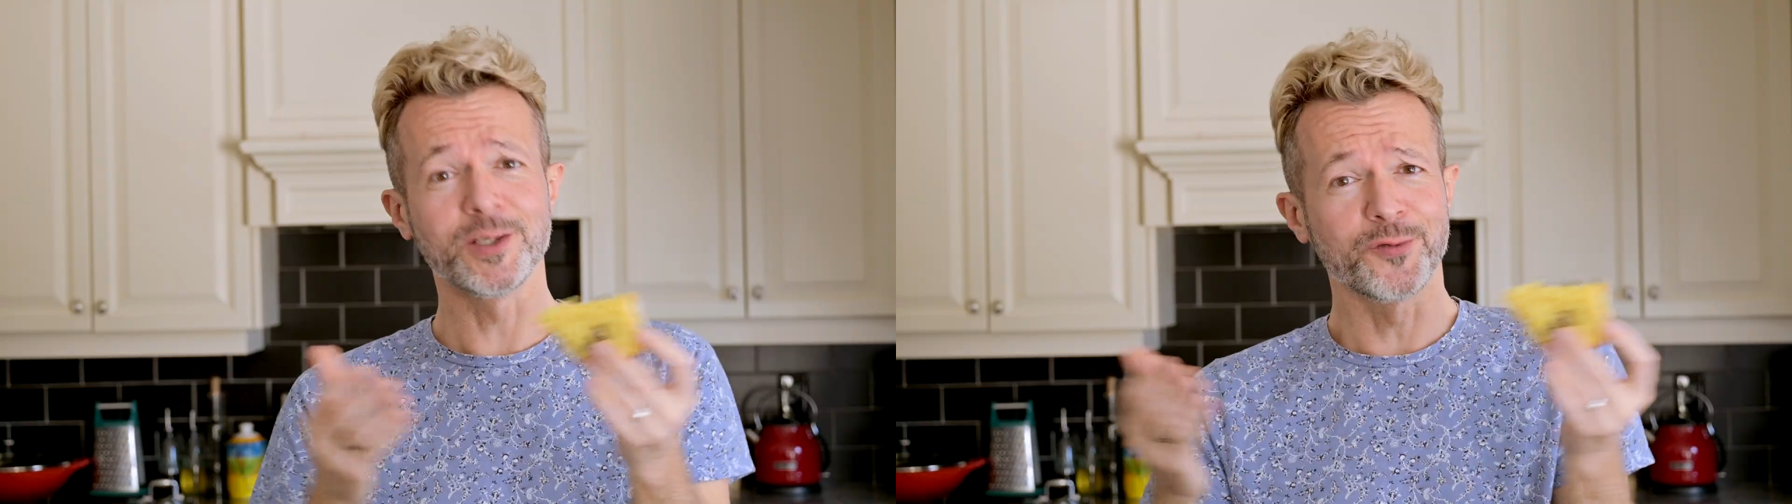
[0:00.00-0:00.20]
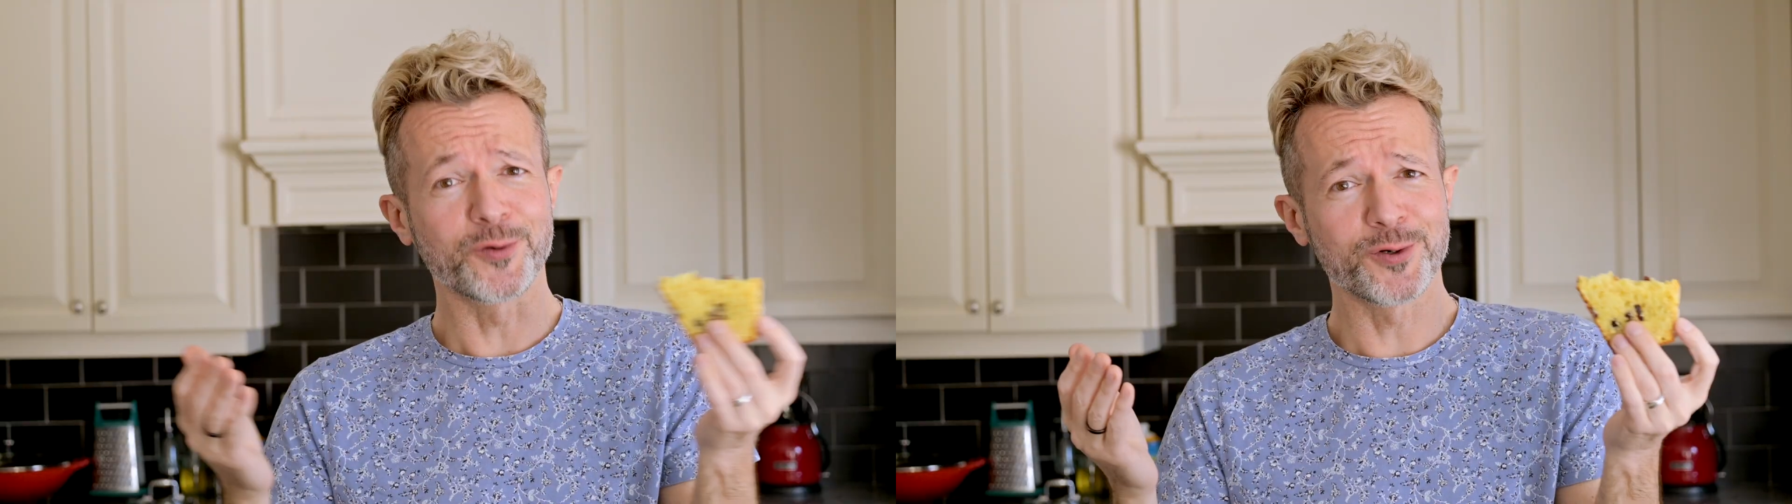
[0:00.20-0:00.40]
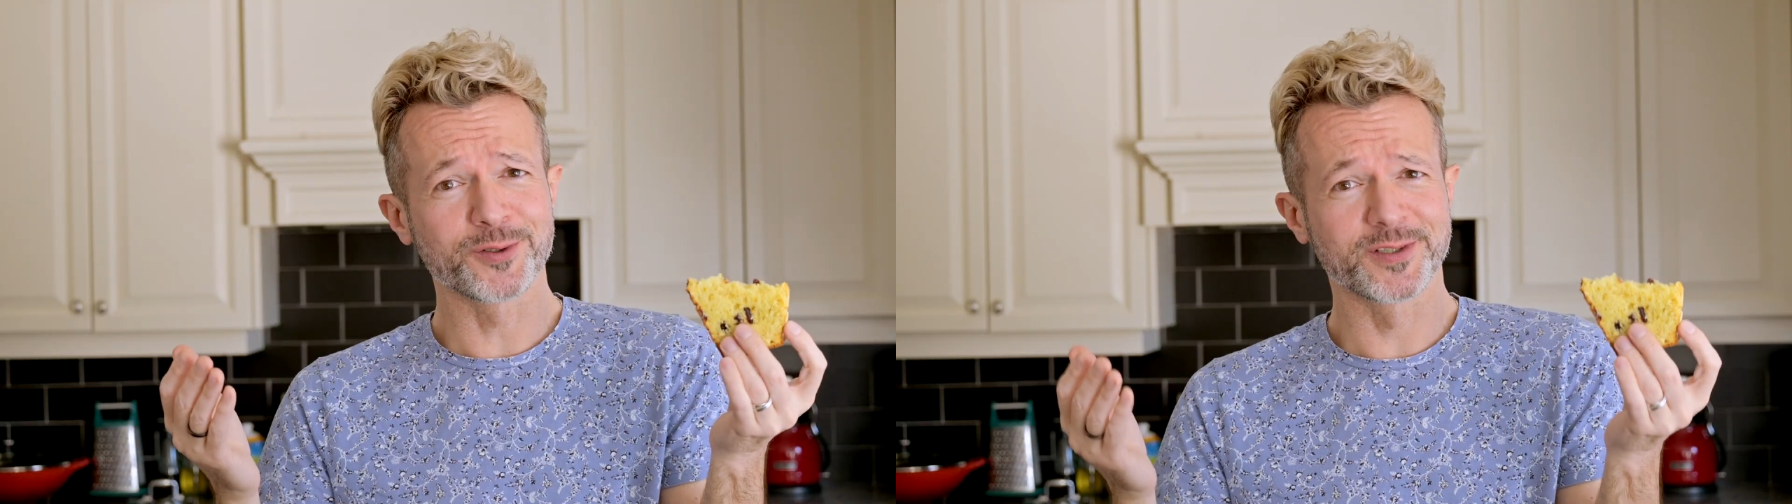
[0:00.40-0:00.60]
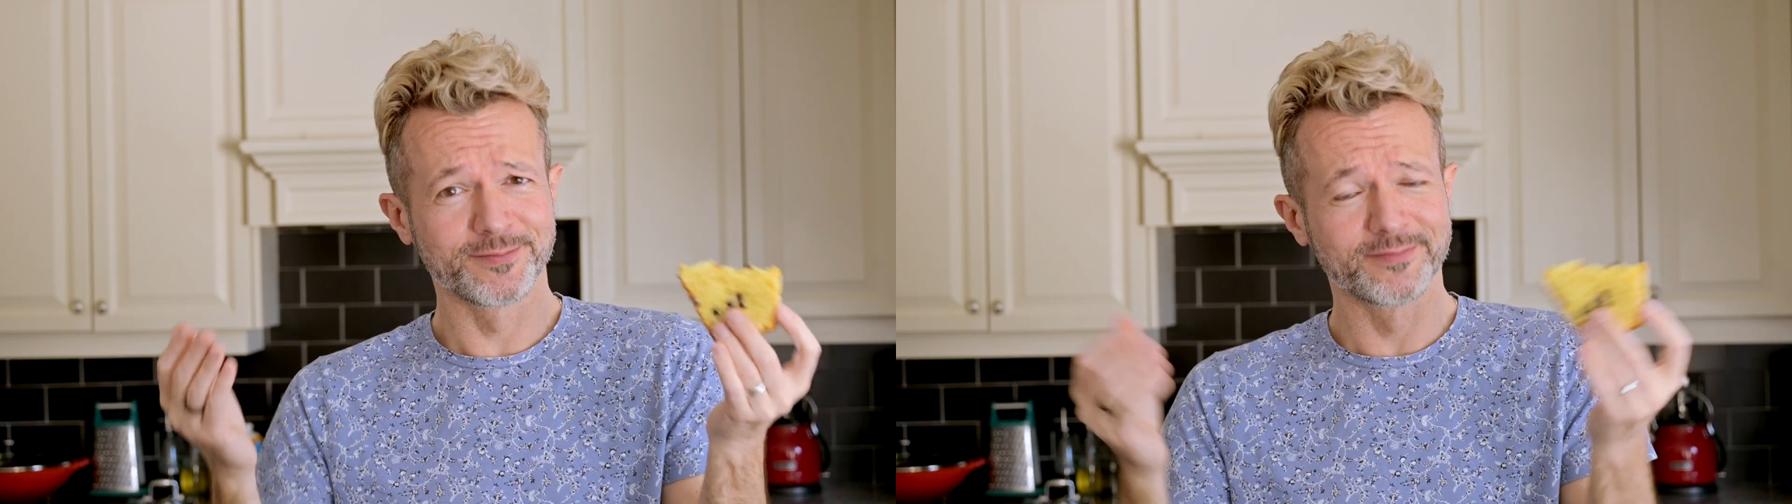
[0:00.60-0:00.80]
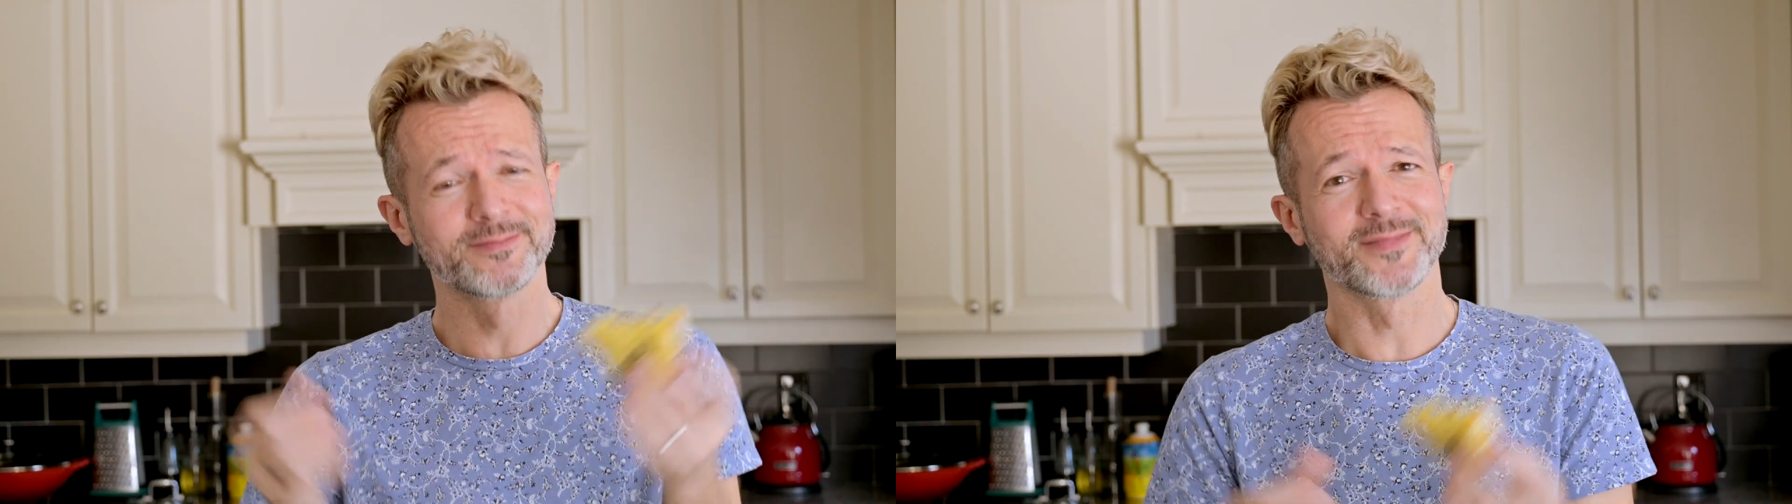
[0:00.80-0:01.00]
And of course,
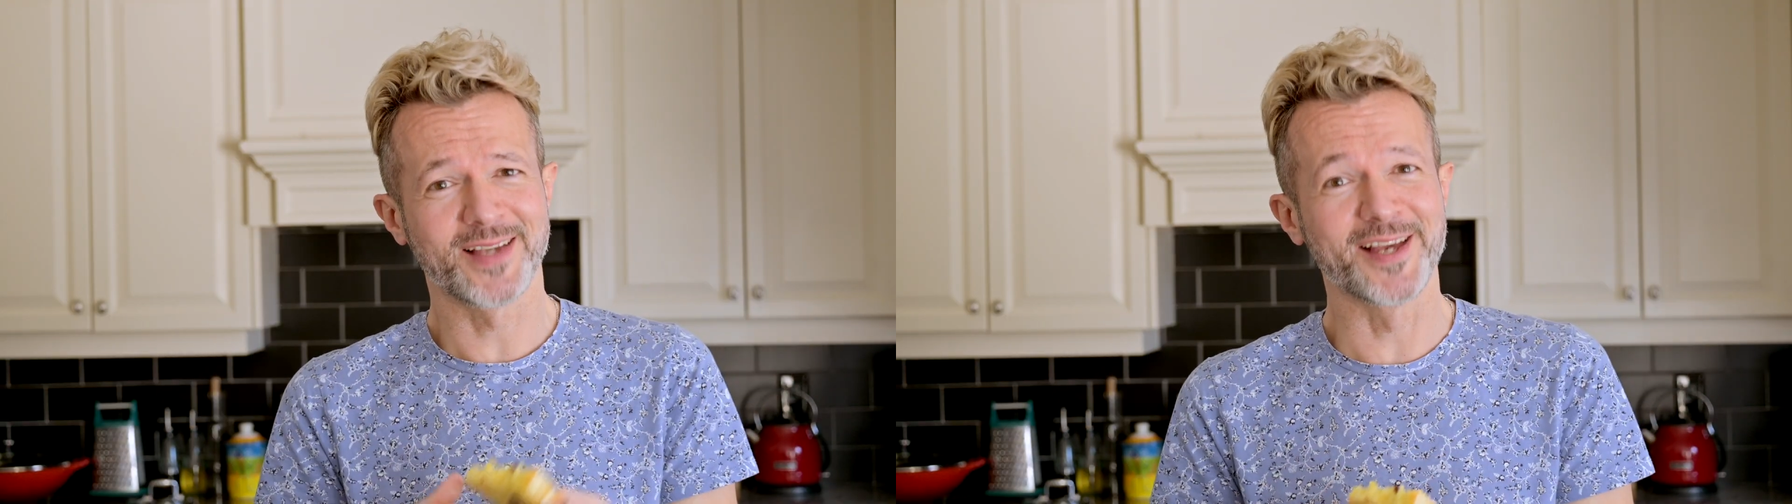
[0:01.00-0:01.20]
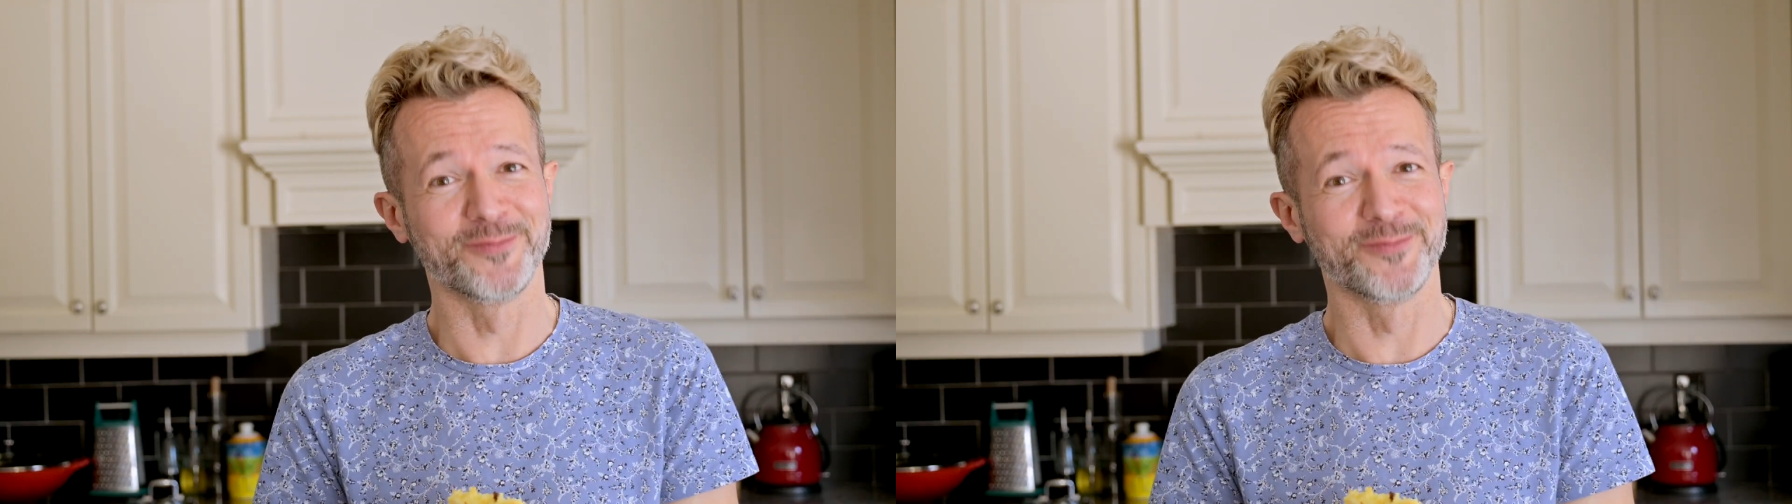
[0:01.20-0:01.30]
I